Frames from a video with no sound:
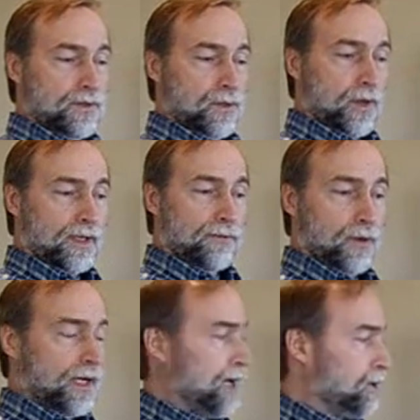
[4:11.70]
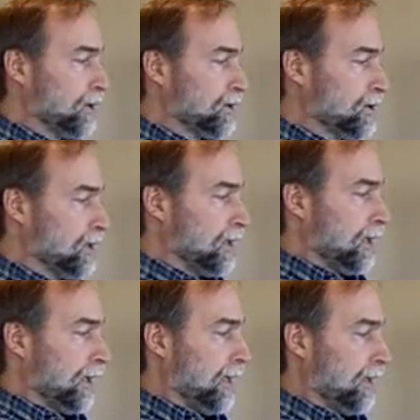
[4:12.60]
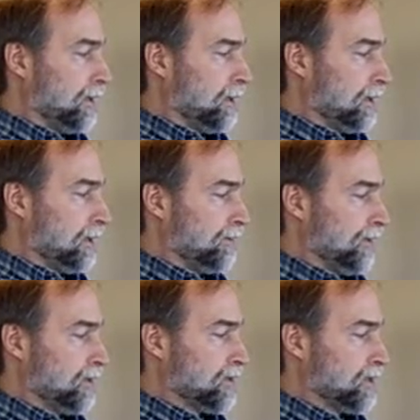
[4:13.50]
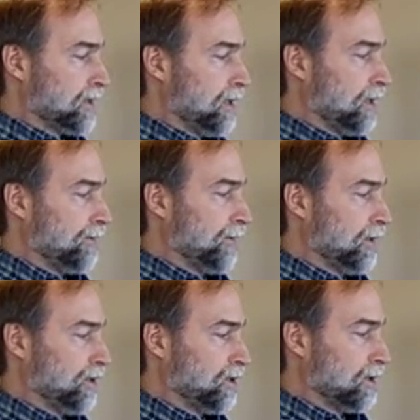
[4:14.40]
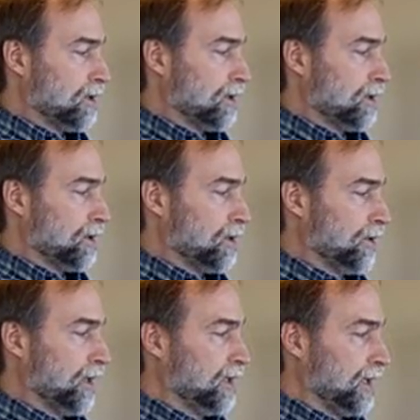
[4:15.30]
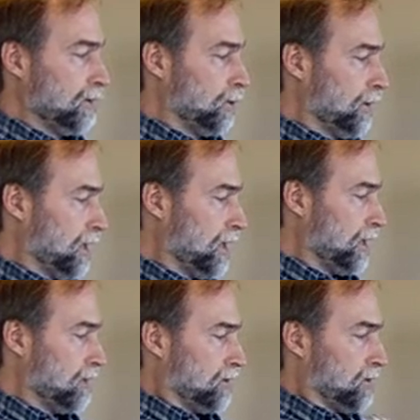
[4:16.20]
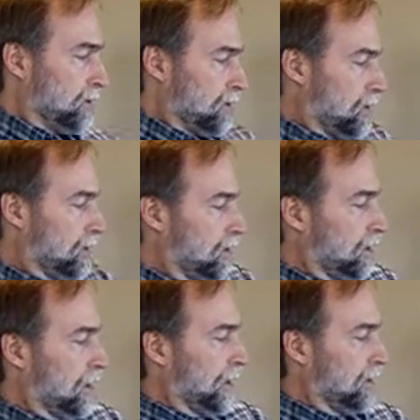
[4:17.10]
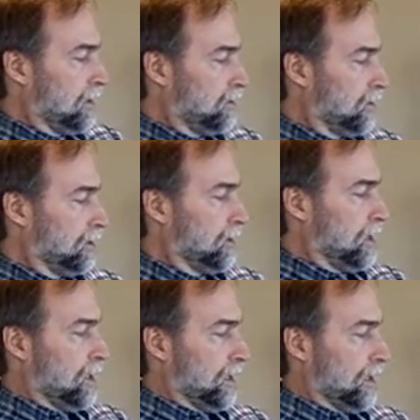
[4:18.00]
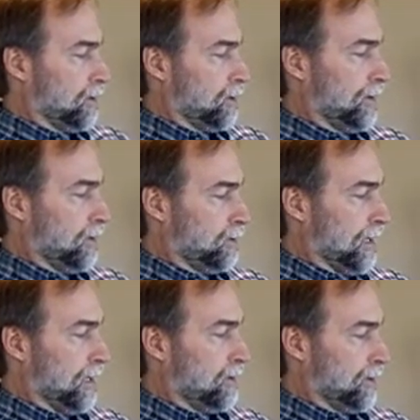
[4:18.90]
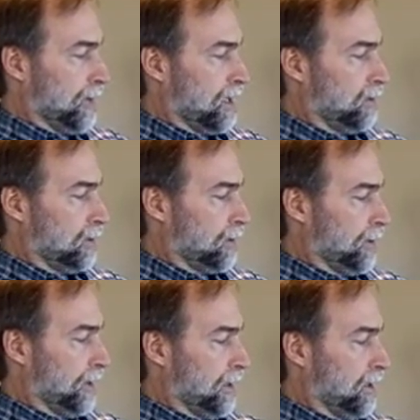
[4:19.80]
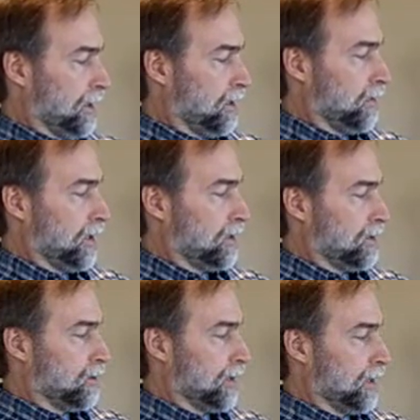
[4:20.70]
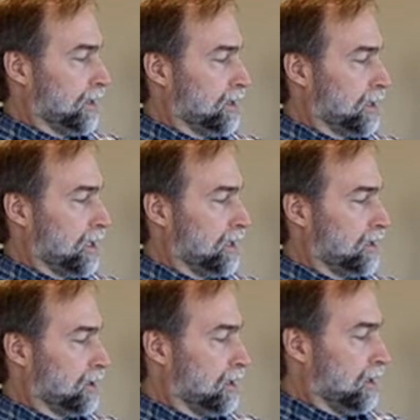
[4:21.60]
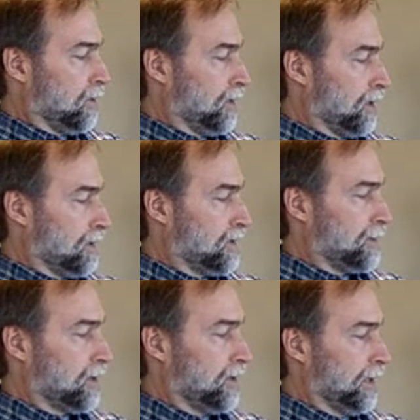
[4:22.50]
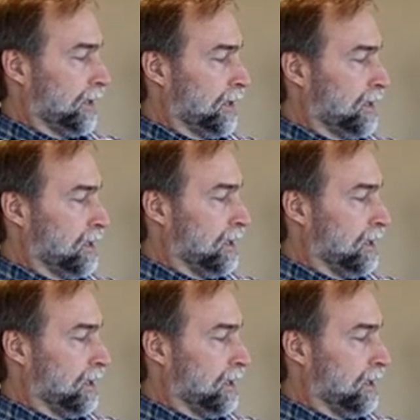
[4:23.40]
24 hours and if it's uh, finished, the, the green light will be on. Just this little light will either be red or yellow or green. And when it, when it is on, when it comes up to green,